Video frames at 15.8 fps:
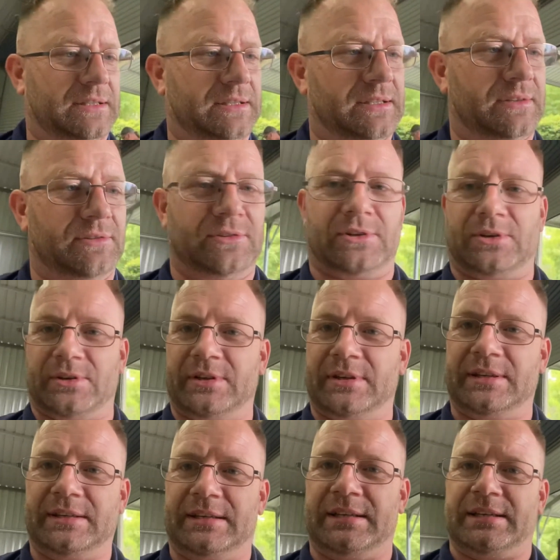rod.
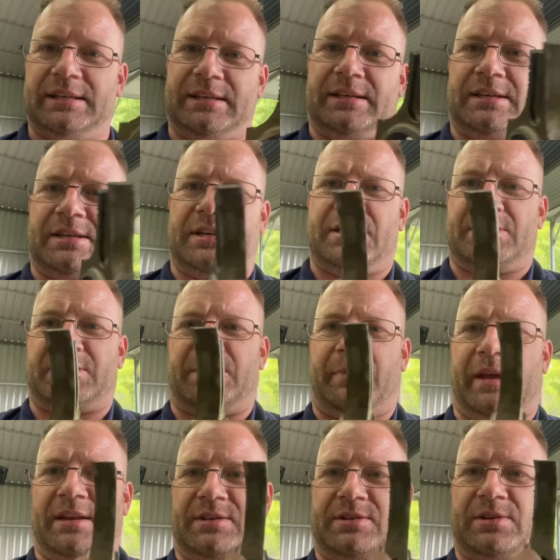She
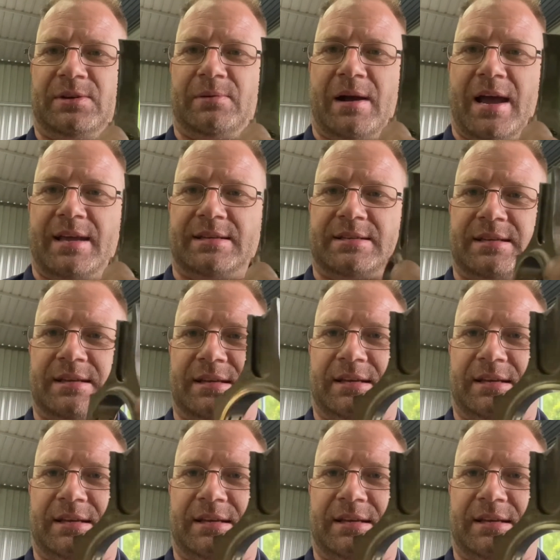bent 2 ways.